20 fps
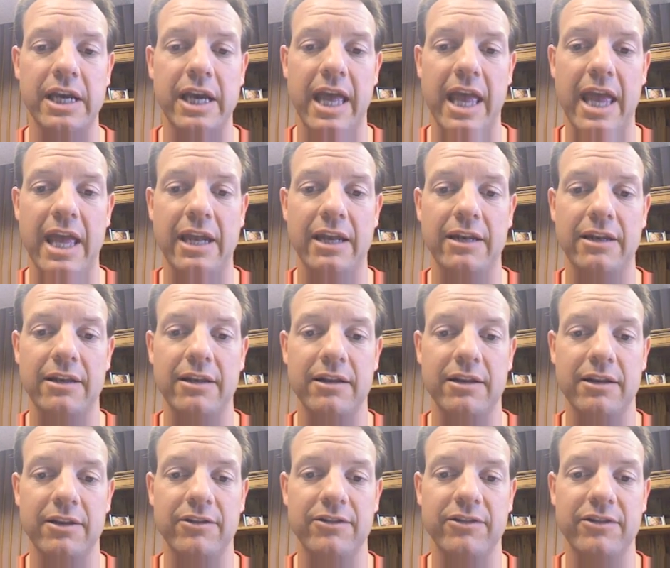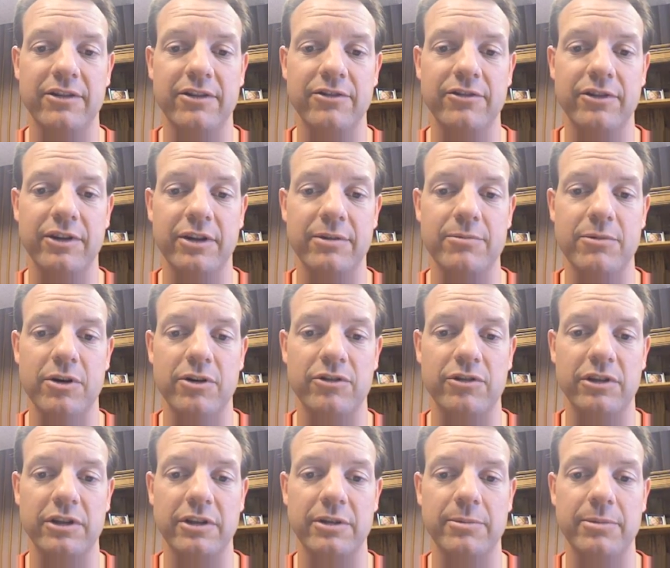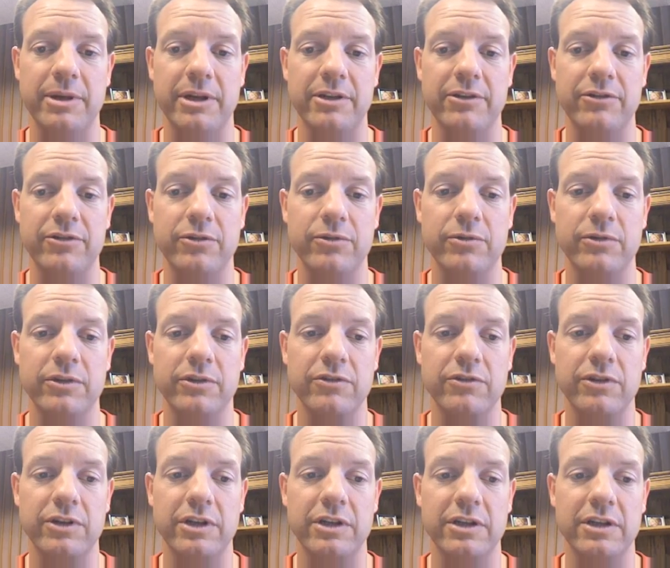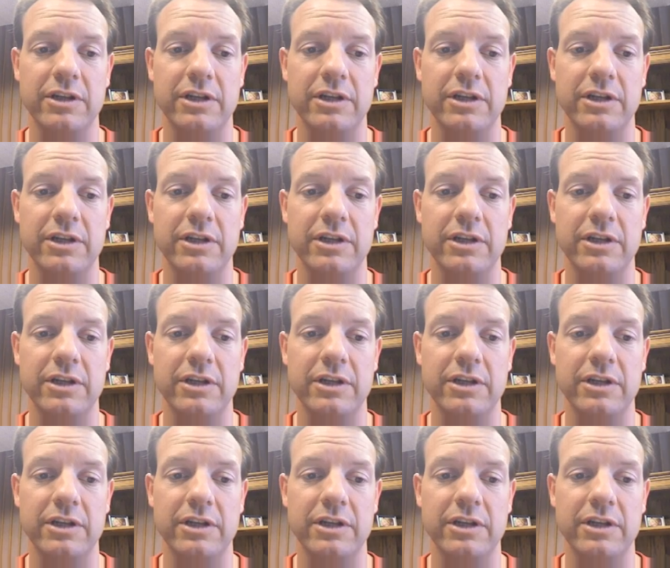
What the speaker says: and this district, Marshall Independent School District.